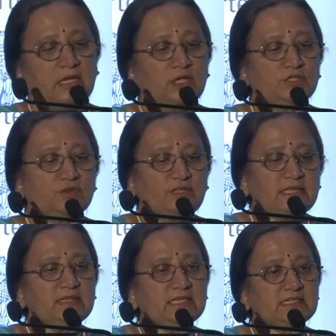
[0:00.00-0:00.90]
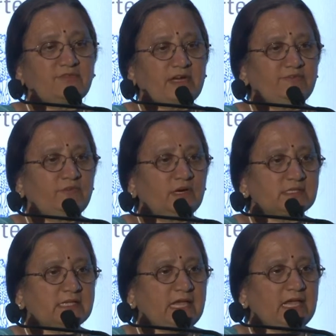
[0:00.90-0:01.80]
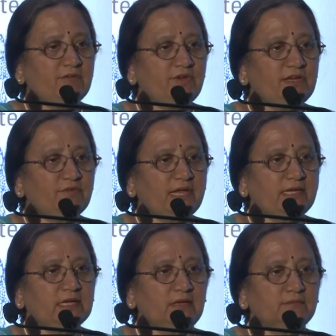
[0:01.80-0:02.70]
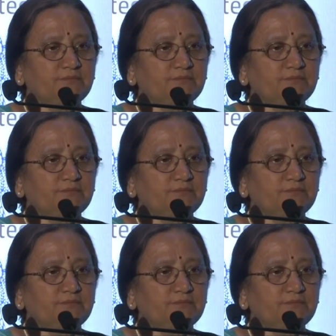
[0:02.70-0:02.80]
So within these frameworks, every vehicle